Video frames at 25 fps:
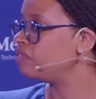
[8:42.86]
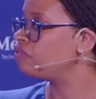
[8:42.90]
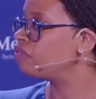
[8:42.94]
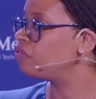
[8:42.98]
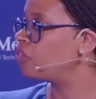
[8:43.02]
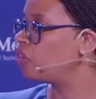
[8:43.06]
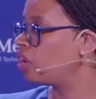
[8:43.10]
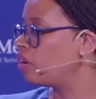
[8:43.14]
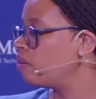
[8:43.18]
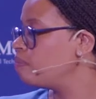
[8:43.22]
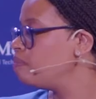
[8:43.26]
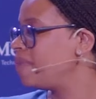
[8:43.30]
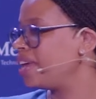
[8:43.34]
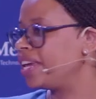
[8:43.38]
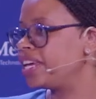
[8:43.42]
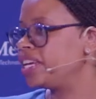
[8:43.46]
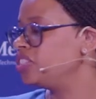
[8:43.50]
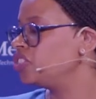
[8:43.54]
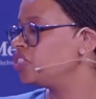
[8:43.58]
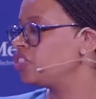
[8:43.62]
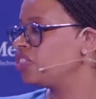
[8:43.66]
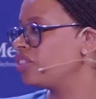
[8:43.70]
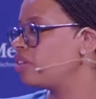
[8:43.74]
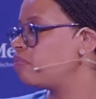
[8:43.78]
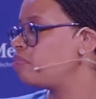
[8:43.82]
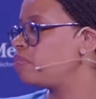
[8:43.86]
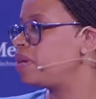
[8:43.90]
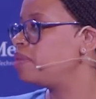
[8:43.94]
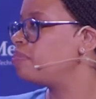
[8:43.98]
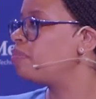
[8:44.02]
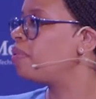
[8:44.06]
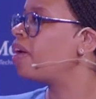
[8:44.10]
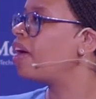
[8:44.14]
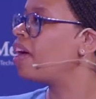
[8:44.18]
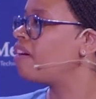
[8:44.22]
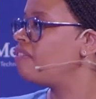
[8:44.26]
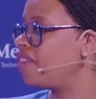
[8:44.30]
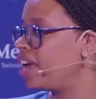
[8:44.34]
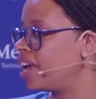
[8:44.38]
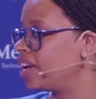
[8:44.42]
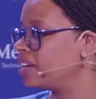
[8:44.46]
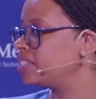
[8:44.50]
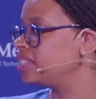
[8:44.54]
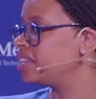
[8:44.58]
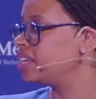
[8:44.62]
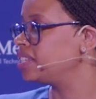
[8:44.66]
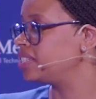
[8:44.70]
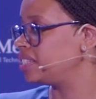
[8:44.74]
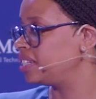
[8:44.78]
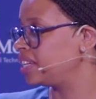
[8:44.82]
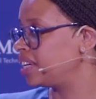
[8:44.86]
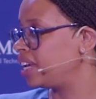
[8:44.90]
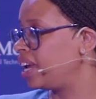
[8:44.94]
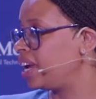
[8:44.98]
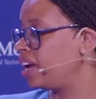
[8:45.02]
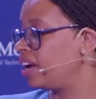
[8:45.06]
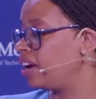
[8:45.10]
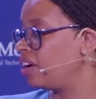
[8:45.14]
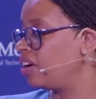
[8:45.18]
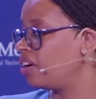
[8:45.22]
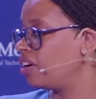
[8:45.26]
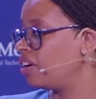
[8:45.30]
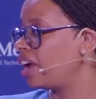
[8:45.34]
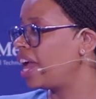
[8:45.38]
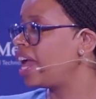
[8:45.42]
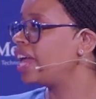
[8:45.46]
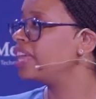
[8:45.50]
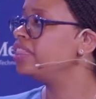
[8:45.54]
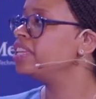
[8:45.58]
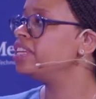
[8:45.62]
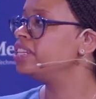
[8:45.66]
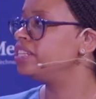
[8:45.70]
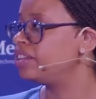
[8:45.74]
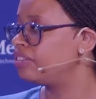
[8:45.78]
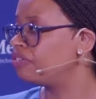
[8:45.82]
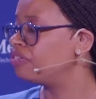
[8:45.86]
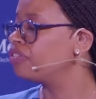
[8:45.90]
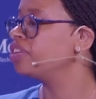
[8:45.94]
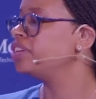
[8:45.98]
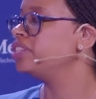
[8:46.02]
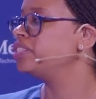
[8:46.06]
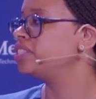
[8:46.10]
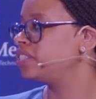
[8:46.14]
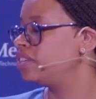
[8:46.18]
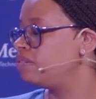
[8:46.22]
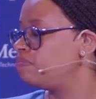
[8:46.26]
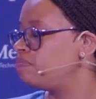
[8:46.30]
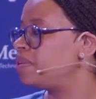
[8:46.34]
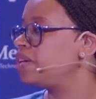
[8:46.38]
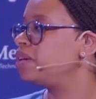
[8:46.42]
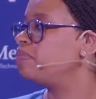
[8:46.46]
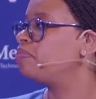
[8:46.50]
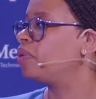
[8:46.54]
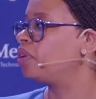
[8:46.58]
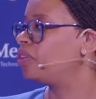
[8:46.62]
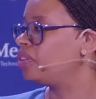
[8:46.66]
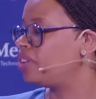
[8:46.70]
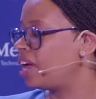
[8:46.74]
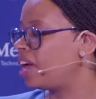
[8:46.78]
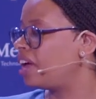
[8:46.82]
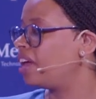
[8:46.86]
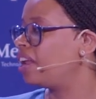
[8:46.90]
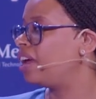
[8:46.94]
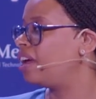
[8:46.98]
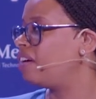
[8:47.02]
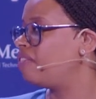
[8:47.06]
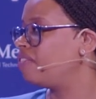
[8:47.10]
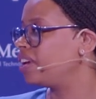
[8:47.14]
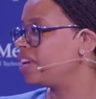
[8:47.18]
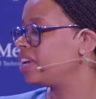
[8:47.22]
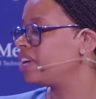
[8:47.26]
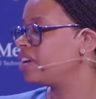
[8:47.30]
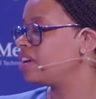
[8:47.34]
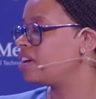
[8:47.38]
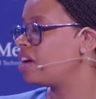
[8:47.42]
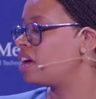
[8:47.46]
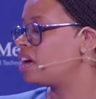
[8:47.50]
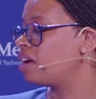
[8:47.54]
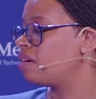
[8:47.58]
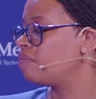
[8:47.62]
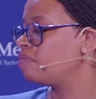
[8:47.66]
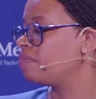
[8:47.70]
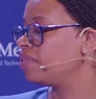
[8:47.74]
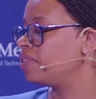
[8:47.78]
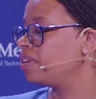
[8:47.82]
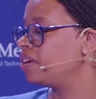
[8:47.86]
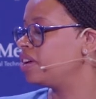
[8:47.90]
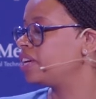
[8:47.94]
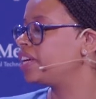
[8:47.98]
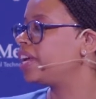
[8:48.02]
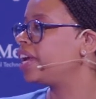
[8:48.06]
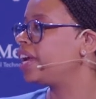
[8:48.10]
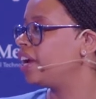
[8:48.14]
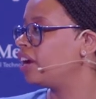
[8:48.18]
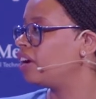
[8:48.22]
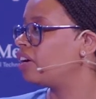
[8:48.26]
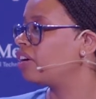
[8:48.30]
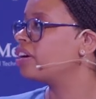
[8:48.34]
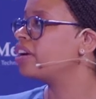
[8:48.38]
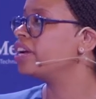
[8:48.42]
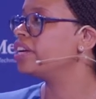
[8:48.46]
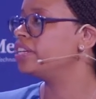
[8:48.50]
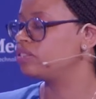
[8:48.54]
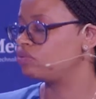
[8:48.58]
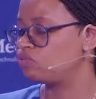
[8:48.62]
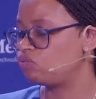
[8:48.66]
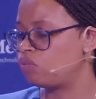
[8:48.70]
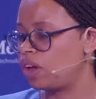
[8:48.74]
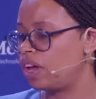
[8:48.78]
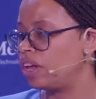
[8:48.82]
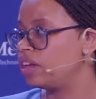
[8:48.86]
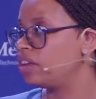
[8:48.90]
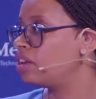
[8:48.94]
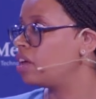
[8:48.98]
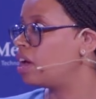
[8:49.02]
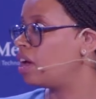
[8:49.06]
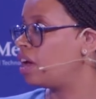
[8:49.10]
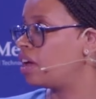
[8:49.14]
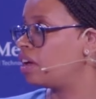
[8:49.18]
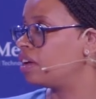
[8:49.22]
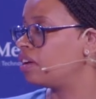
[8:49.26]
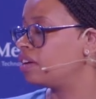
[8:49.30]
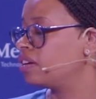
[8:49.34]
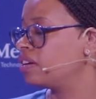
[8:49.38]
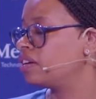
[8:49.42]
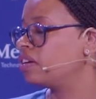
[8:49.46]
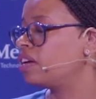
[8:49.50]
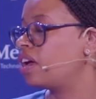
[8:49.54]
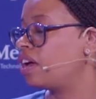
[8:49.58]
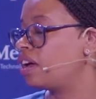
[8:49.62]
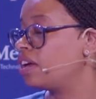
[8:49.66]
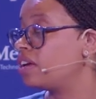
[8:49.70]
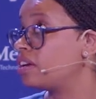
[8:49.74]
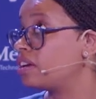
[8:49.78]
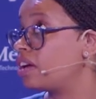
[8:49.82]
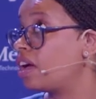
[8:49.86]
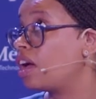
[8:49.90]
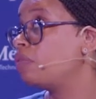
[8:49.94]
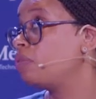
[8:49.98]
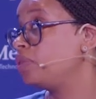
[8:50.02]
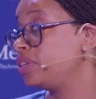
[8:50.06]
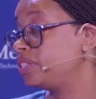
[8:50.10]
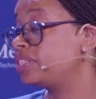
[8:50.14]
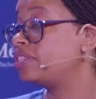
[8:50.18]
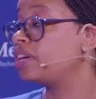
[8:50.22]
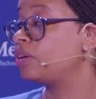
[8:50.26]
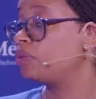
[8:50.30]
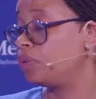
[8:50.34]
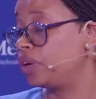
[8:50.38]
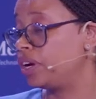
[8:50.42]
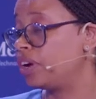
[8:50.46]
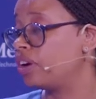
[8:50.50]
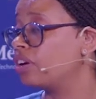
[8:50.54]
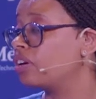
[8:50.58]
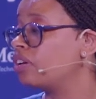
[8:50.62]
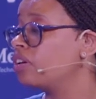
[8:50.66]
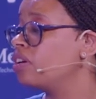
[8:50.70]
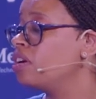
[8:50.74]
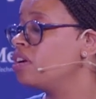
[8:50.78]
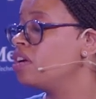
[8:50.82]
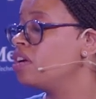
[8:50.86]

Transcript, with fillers: for making sure that people have access to care. And the difference in people not having um, care is what uh, I, I, would say we are